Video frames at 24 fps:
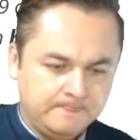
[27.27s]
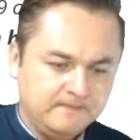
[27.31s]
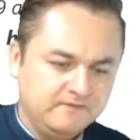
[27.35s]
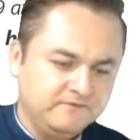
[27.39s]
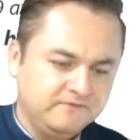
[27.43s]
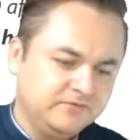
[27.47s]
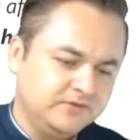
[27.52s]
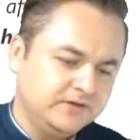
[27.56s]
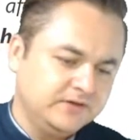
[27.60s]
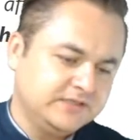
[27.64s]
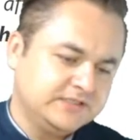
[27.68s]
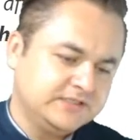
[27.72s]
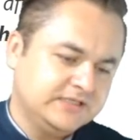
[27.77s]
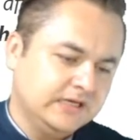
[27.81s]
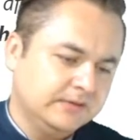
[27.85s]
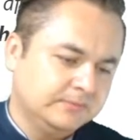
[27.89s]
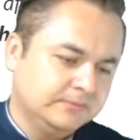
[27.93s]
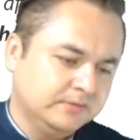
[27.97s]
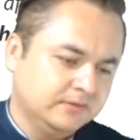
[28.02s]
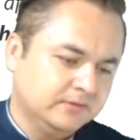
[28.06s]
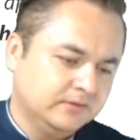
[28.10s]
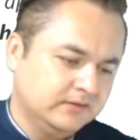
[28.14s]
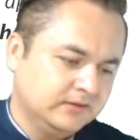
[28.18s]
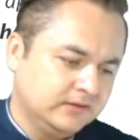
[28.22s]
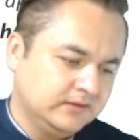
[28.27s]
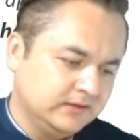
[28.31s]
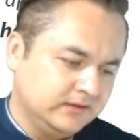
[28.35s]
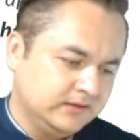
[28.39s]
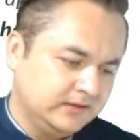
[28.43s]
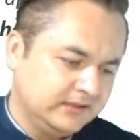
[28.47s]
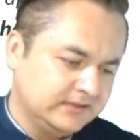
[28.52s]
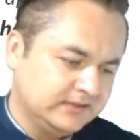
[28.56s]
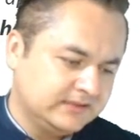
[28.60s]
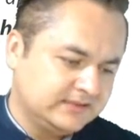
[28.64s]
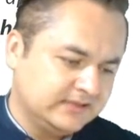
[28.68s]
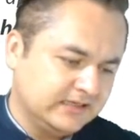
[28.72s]
For example,
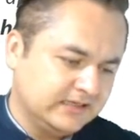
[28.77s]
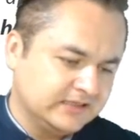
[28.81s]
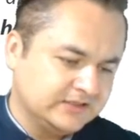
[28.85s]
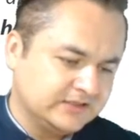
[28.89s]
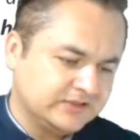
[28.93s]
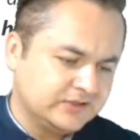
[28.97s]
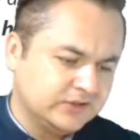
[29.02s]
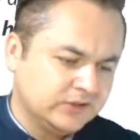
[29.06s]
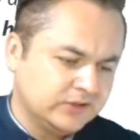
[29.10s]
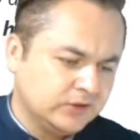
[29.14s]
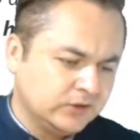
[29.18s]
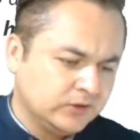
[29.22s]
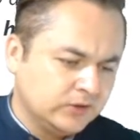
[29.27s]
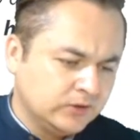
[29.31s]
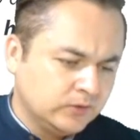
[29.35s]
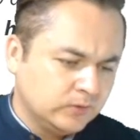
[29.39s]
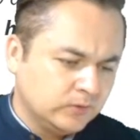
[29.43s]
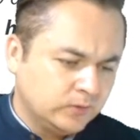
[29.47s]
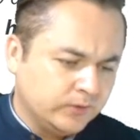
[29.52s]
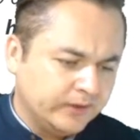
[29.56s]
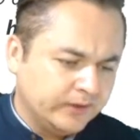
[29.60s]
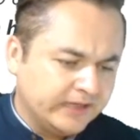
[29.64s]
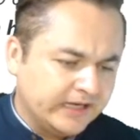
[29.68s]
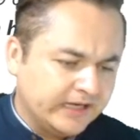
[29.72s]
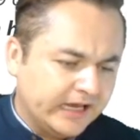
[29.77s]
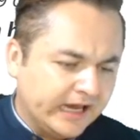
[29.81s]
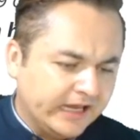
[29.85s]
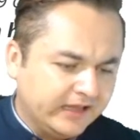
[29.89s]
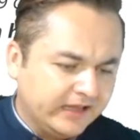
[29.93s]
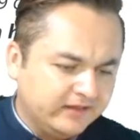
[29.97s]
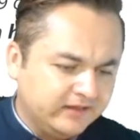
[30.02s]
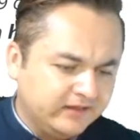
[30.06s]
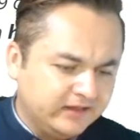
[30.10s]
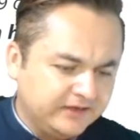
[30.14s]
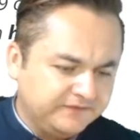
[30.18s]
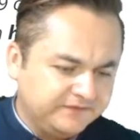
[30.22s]
it says, when I
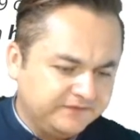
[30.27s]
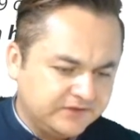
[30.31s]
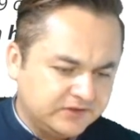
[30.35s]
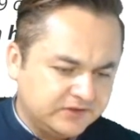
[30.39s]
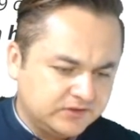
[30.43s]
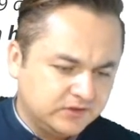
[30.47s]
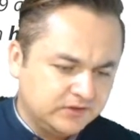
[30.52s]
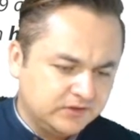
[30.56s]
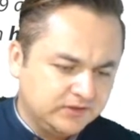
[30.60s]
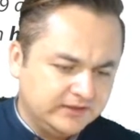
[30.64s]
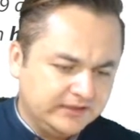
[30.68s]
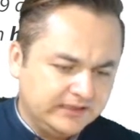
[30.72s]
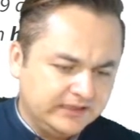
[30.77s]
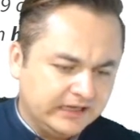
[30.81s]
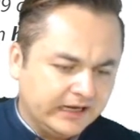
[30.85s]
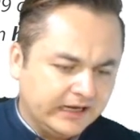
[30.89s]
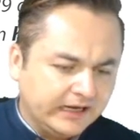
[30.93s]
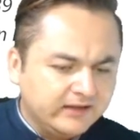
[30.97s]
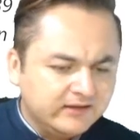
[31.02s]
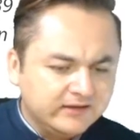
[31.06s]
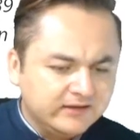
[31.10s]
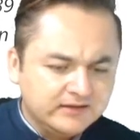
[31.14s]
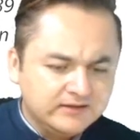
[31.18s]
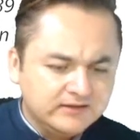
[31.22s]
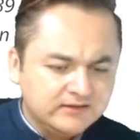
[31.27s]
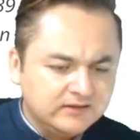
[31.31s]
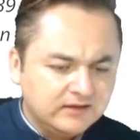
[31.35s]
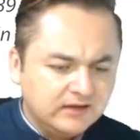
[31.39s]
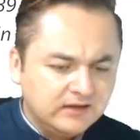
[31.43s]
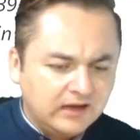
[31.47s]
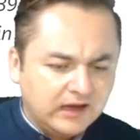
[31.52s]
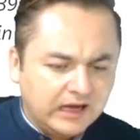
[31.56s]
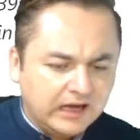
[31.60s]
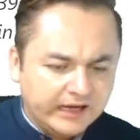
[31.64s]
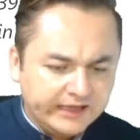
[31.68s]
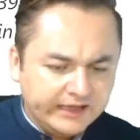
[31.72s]
lived on the island,
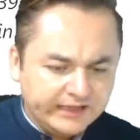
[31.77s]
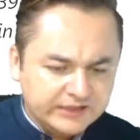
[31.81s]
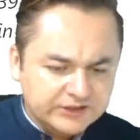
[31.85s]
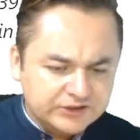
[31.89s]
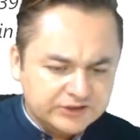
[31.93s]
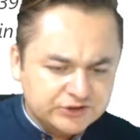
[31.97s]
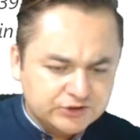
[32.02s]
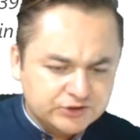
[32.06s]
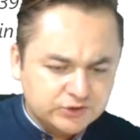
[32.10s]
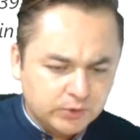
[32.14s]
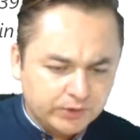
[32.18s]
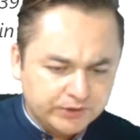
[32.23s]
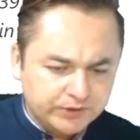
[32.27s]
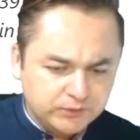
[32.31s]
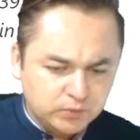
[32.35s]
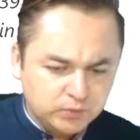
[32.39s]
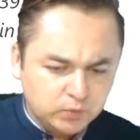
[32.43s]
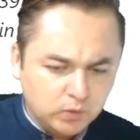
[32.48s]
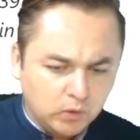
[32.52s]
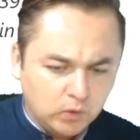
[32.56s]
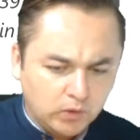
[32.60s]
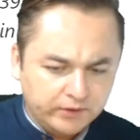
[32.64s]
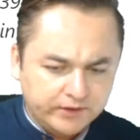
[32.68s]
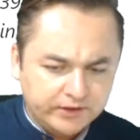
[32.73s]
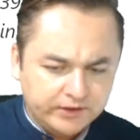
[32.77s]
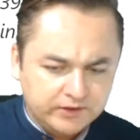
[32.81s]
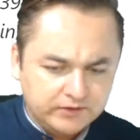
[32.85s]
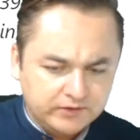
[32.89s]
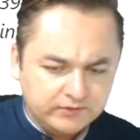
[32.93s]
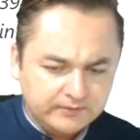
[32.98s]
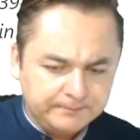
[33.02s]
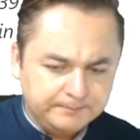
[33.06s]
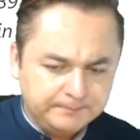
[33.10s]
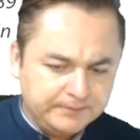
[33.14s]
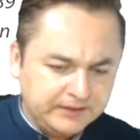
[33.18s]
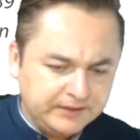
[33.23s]
I enjoyed walking on
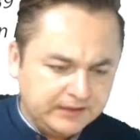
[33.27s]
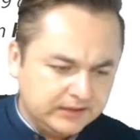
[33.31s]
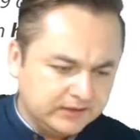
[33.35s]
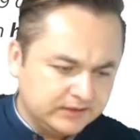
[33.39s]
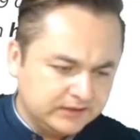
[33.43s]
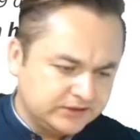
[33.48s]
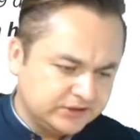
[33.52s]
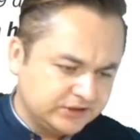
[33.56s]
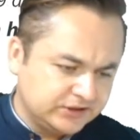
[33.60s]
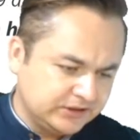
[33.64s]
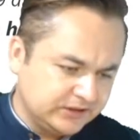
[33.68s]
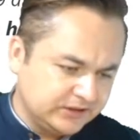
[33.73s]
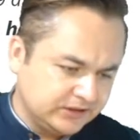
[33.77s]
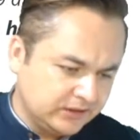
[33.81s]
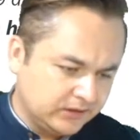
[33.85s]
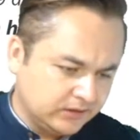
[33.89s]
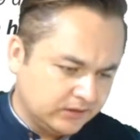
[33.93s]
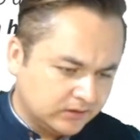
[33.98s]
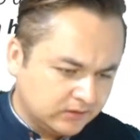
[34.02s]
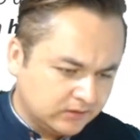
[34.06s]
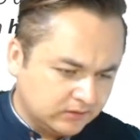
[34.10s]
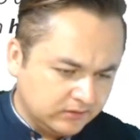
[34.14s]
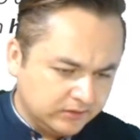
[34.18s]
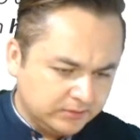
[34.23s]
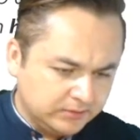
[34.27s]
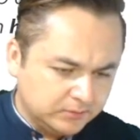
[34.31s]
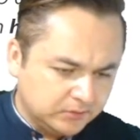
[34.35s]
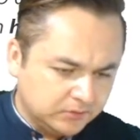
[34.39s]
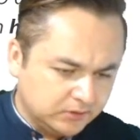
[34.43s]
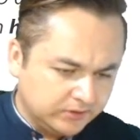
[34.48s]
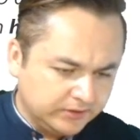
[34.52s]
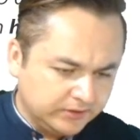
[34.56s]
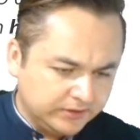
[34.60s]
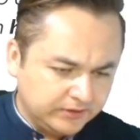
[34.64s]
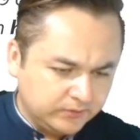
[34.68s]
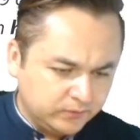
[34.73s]
the beach in the early
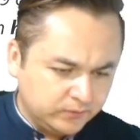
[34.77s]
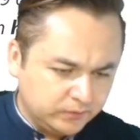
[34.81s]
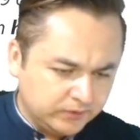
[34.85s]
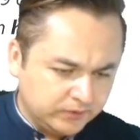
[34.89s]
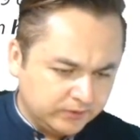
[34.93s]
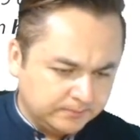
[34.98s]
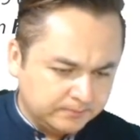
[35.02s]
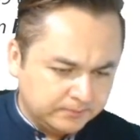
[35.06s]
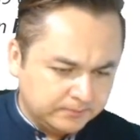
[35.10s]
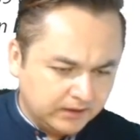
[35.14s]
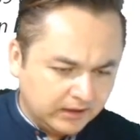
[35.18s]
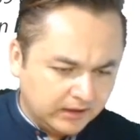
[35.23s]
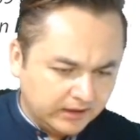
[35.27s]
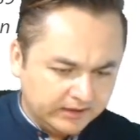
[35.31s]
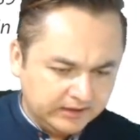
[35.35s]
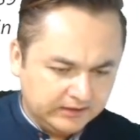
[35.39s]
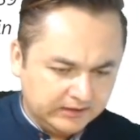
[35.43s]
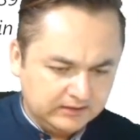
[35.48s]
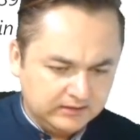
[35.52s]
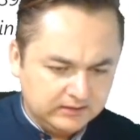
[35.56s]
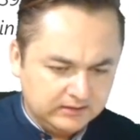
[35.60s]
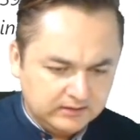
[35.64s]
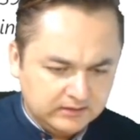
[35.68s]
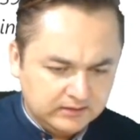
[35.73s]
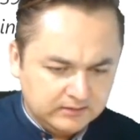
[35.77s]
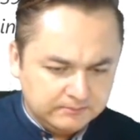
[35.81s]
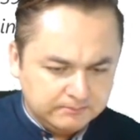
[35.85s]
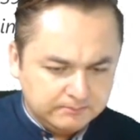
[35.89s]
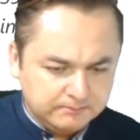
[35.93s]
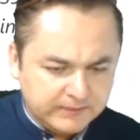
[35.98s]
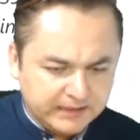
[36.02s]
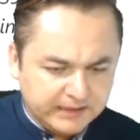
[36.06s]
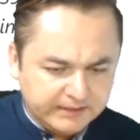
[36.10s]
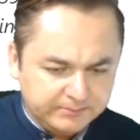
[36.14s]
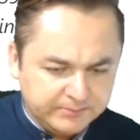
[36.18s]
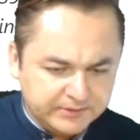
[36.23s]
morning with Bonnie,
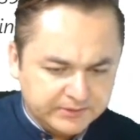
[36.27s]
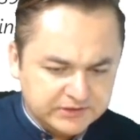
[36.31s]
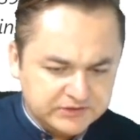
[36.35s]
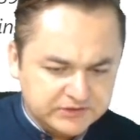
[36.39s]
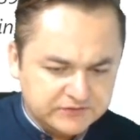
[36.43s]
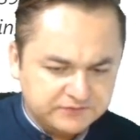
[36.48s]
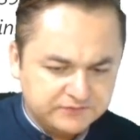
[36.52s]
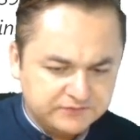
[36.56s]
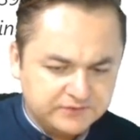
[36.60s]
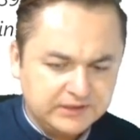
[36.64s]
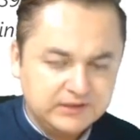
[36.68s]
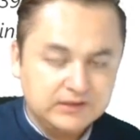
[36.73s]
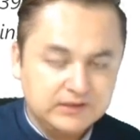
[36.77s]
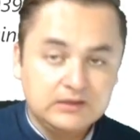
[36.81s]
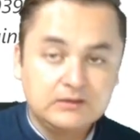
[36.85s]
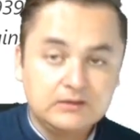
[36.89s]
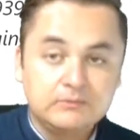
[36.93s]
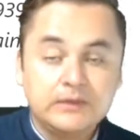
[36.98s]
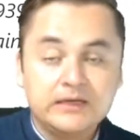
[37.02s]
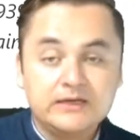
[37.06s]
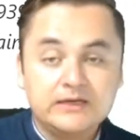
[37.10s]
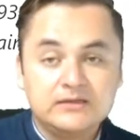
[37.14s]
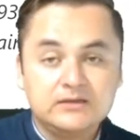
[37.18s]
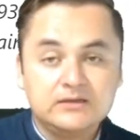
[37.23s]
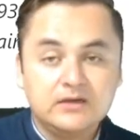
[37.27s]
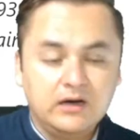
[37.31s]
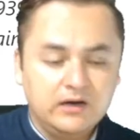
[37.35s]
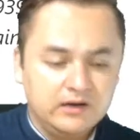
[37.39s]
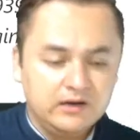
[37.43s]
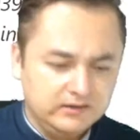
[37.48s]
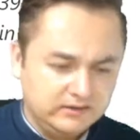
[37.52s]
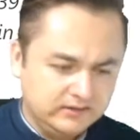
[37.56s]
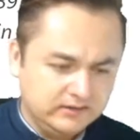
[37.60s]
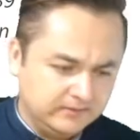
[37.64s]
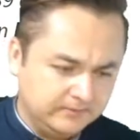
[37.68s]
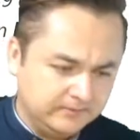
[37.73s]
my best friend, and my
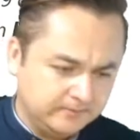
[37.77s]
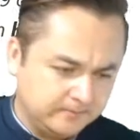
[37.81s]
dog.